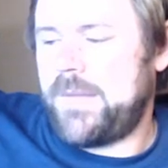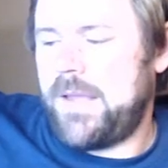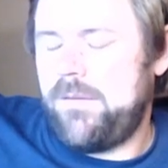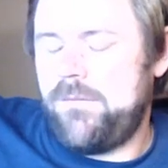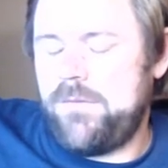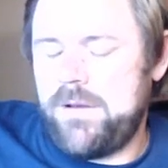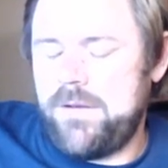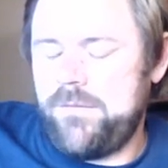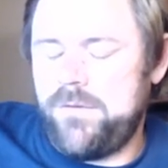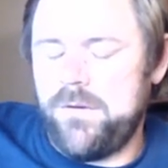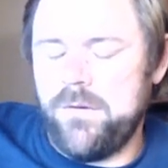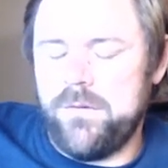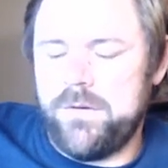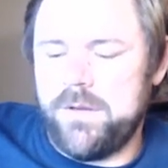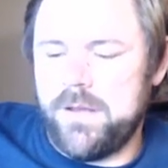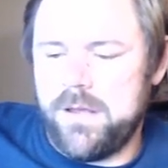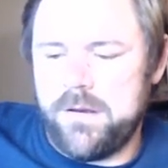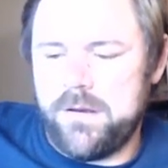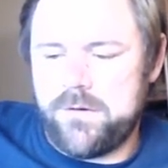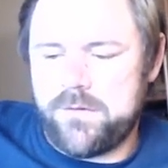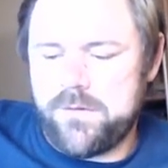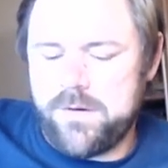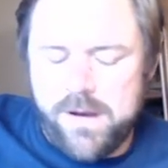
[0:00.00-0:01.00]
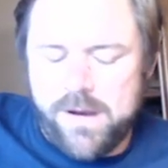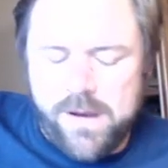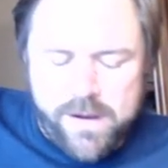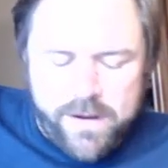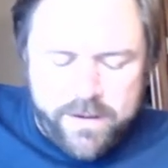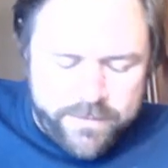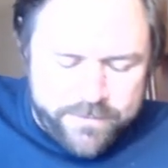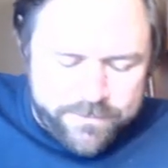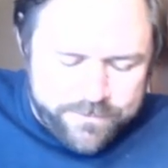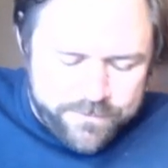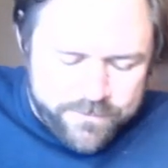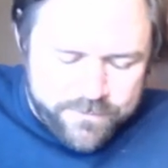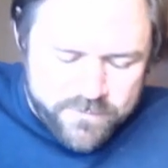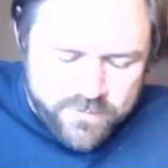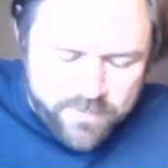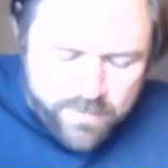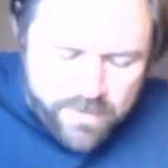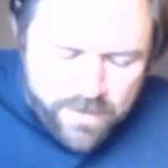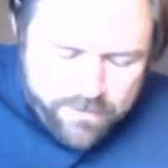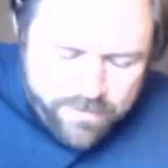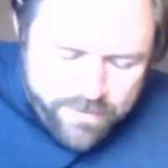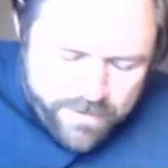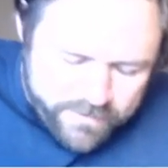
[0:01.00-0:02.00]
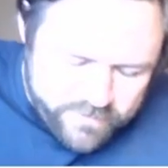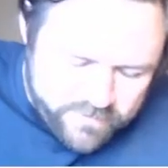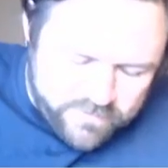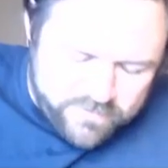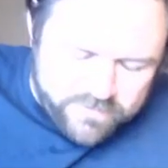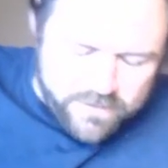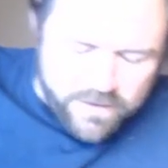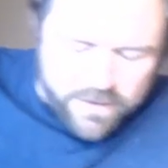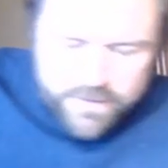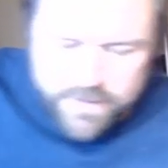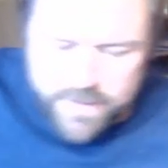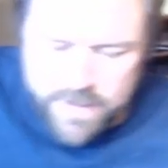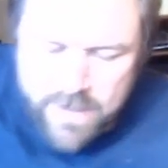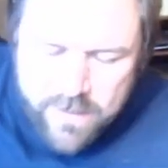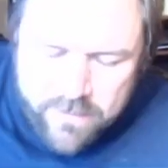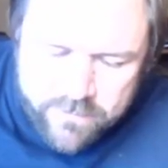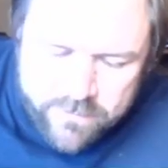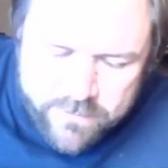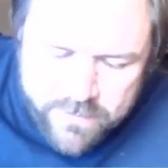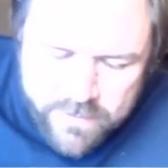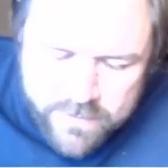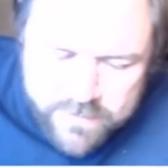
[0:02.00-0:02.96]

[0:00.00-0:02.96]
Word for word: even if you did try and spray pesticide down,